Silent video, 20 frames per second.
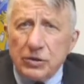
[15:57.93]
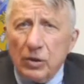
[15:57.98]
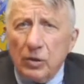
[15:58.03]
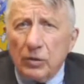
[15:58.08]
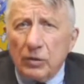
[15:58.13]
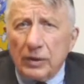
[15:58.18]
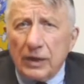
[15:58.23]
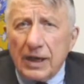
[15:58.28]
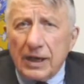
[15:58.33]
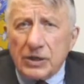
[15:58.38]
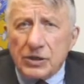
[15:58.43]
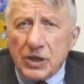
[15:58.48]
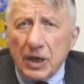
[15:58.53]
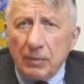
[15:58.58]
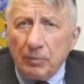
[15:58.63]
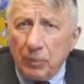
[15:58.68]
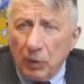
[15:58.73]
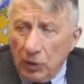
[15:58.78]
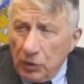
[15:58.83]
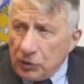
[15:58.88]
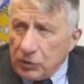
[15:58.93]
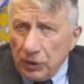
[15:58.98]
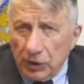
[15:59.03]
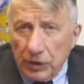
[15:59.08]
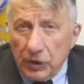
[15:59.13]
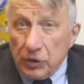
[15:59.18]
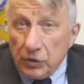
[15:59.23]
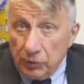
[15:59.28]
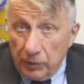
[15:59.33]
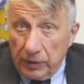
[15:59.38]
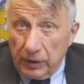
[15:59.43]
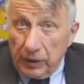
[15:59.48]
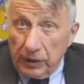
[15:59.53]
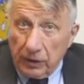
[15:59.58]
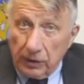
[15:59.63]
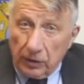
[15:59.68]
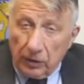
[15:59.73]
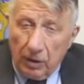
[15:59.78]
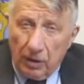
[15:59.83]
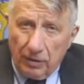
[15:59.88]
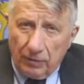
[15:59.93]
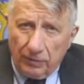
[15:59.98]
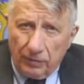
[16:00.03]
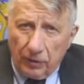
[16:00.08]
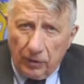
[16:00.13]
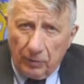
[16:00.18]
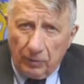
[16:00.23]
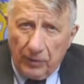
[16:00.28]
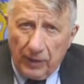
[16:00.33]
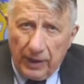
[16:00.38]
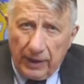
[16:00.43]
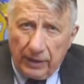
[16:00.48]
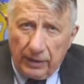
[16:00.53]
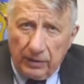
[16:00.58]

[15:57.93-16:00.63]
known as a personal injury law firm. That